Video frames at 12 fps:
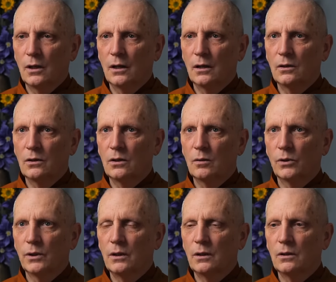I
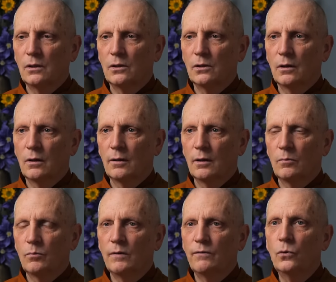simply, uh,
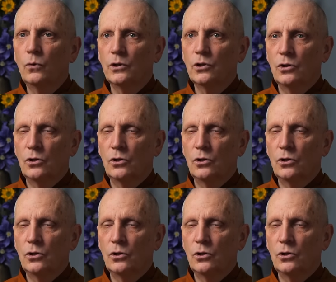it'd be foolish